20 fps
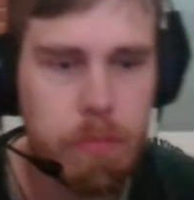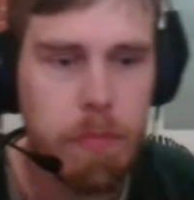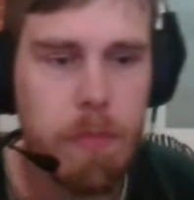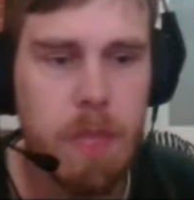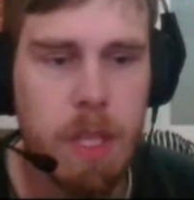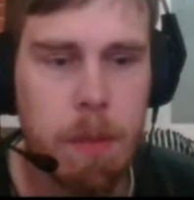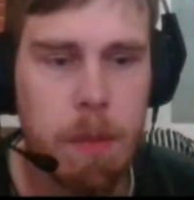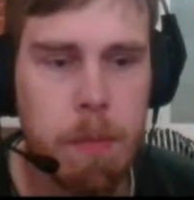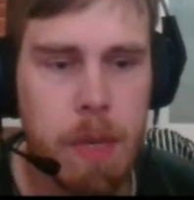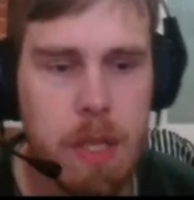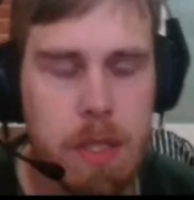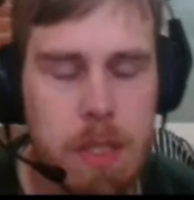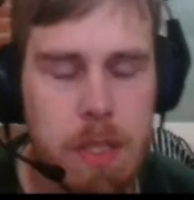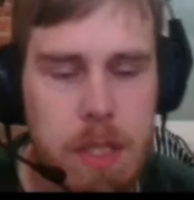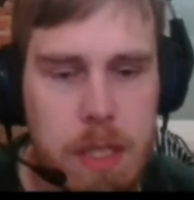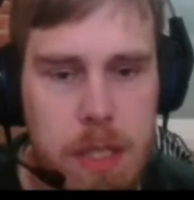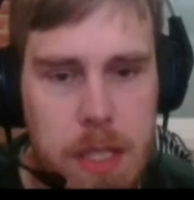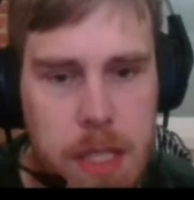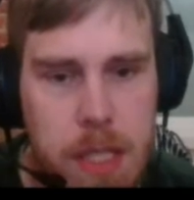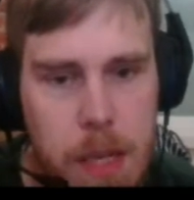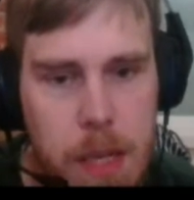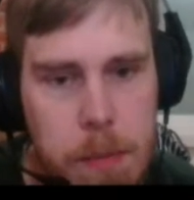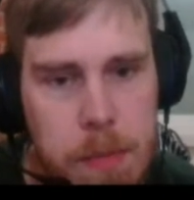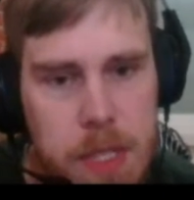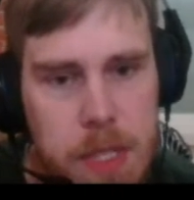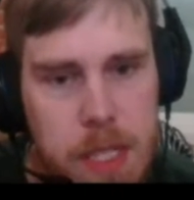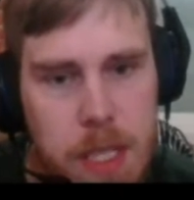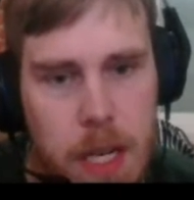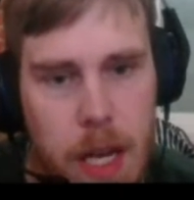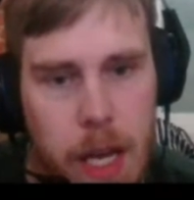because it
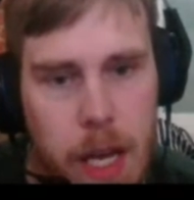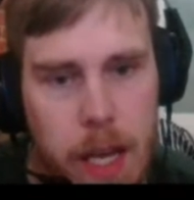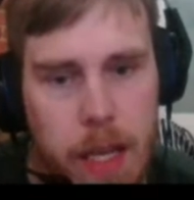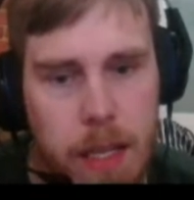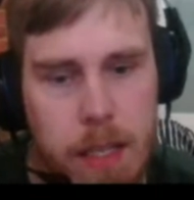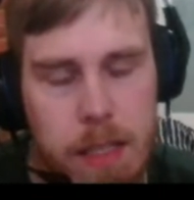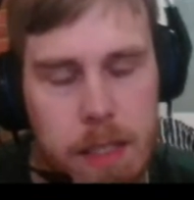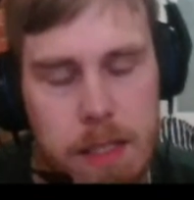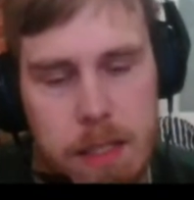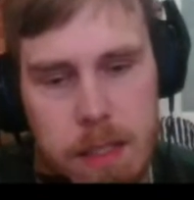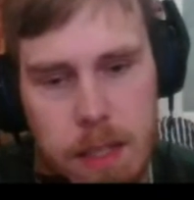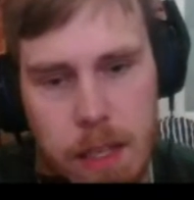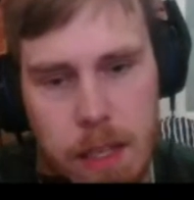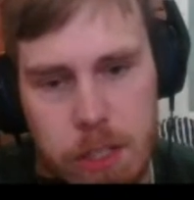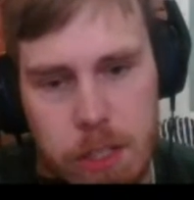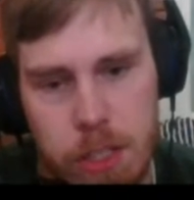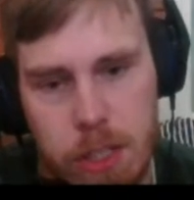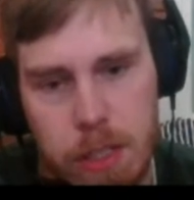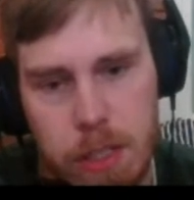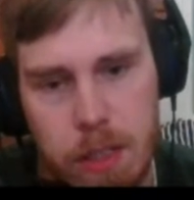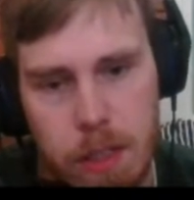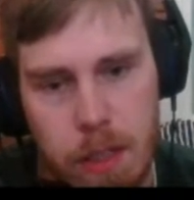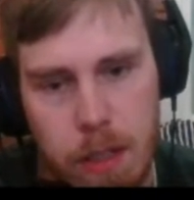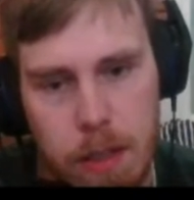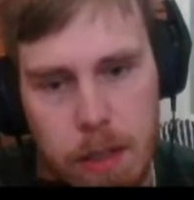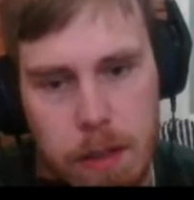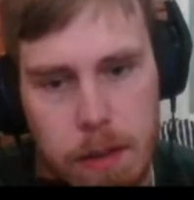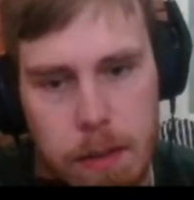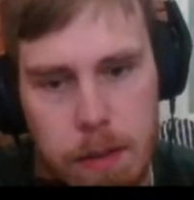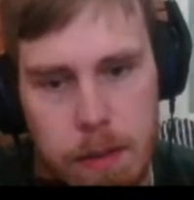seems like it's such
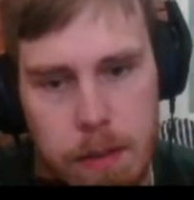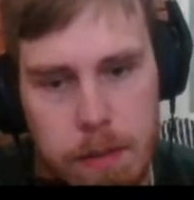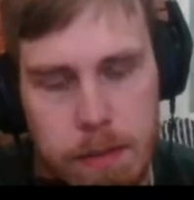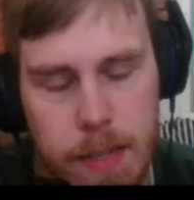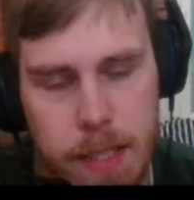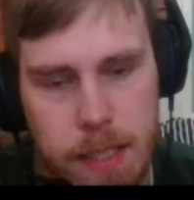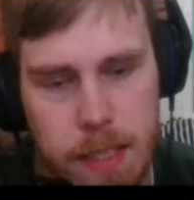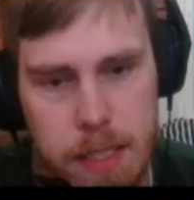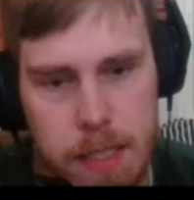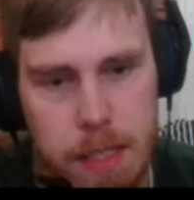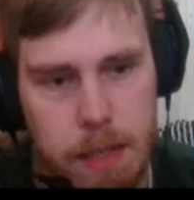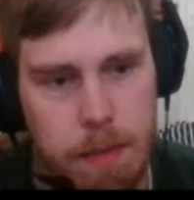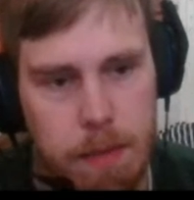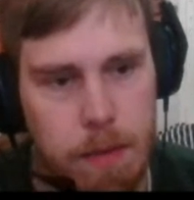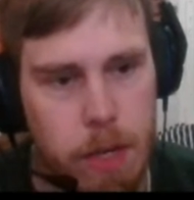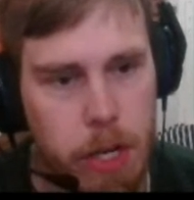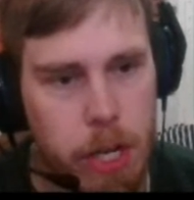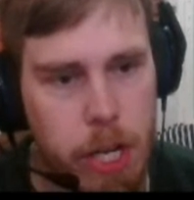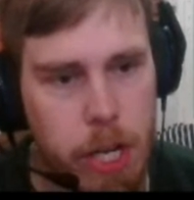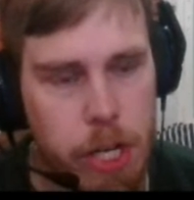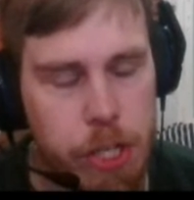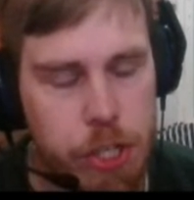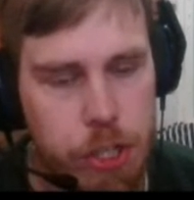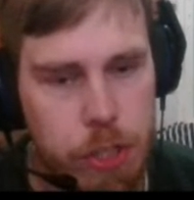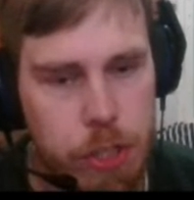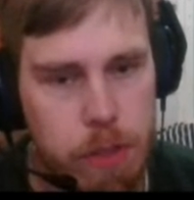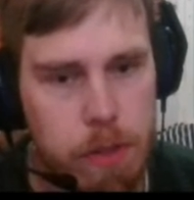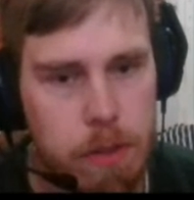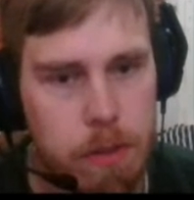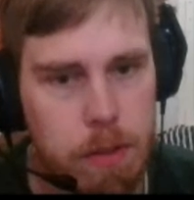a fantasy
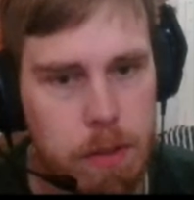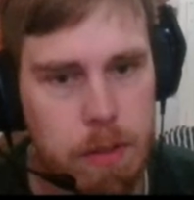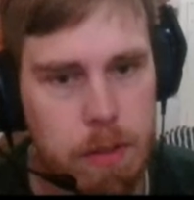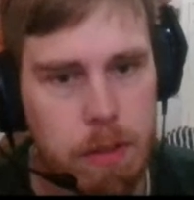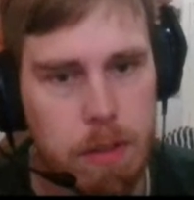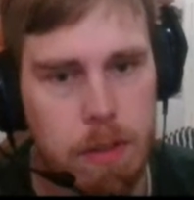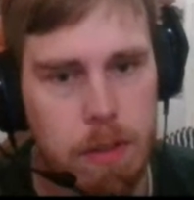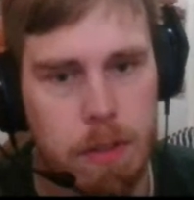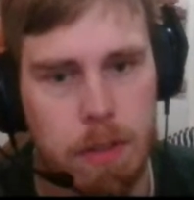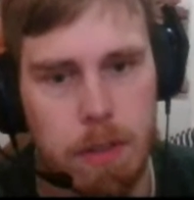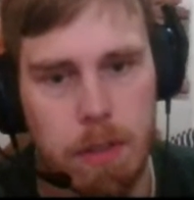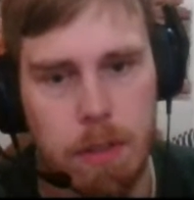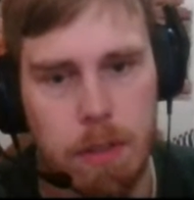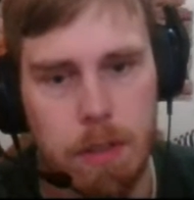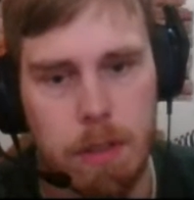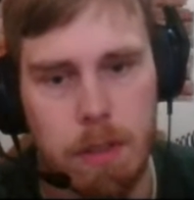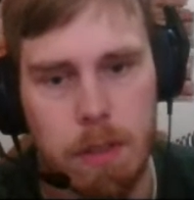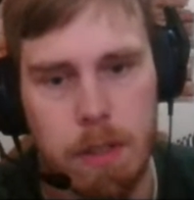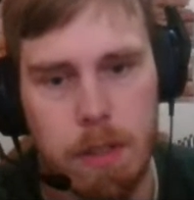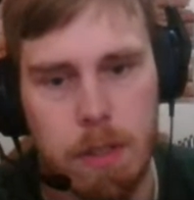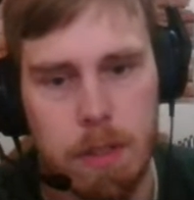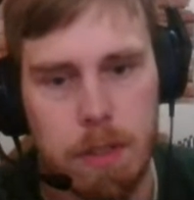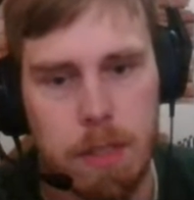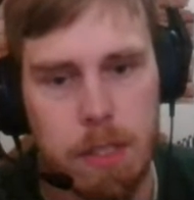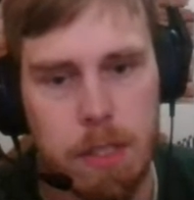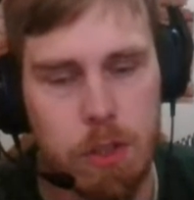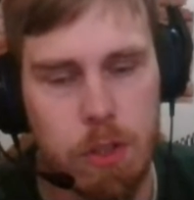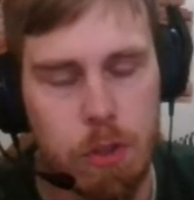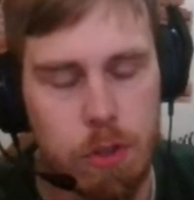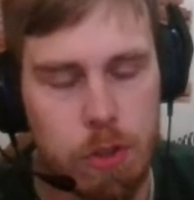variation.
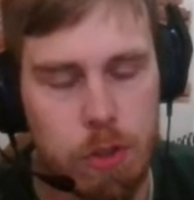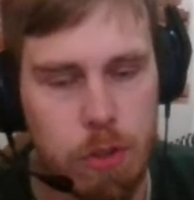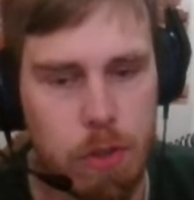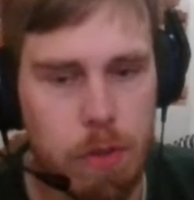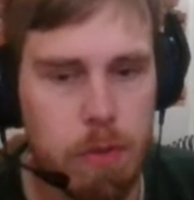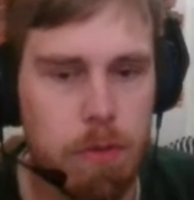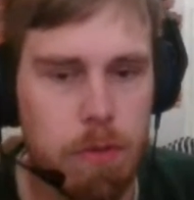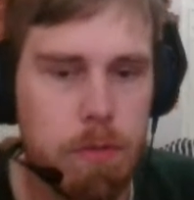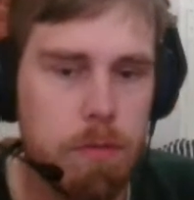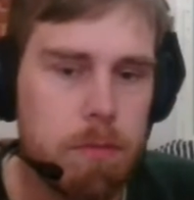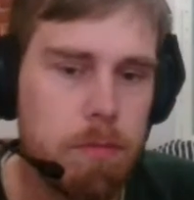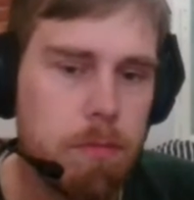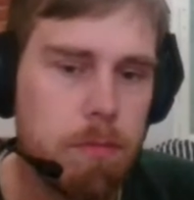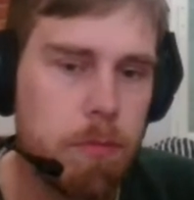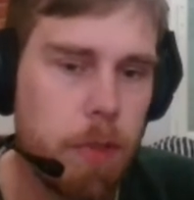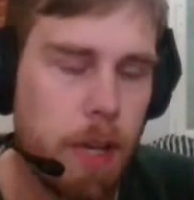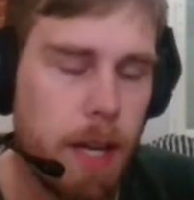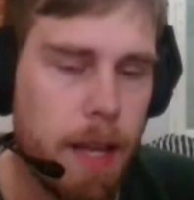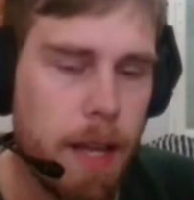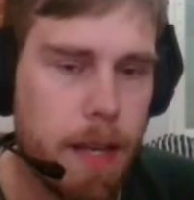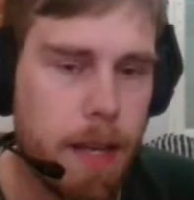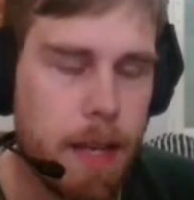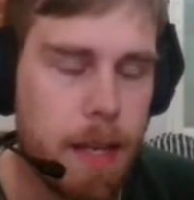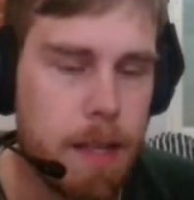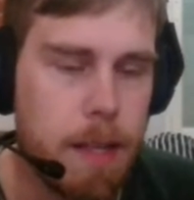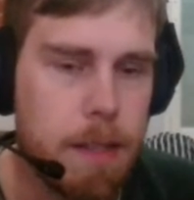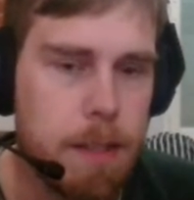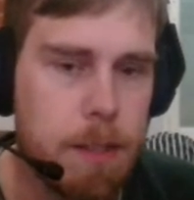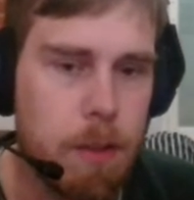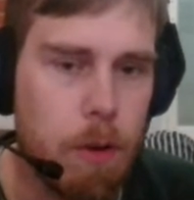It's also really
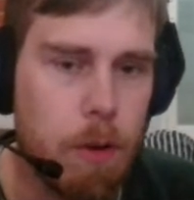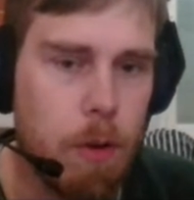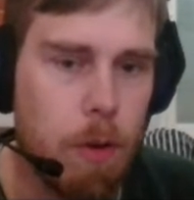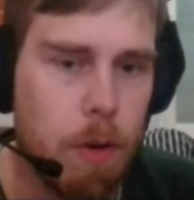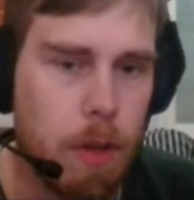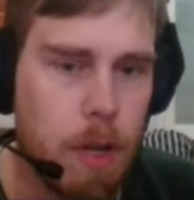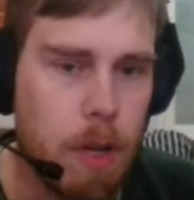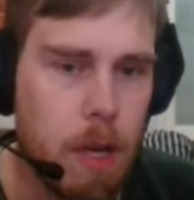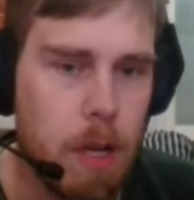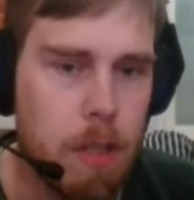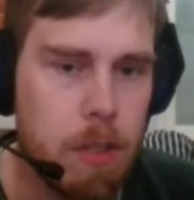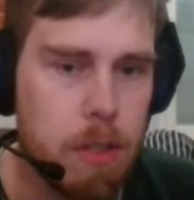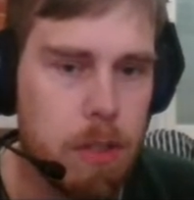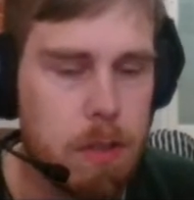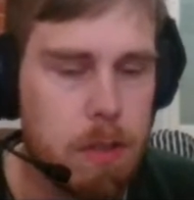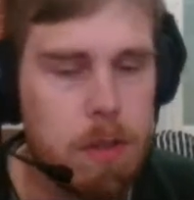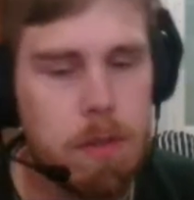against all kinds of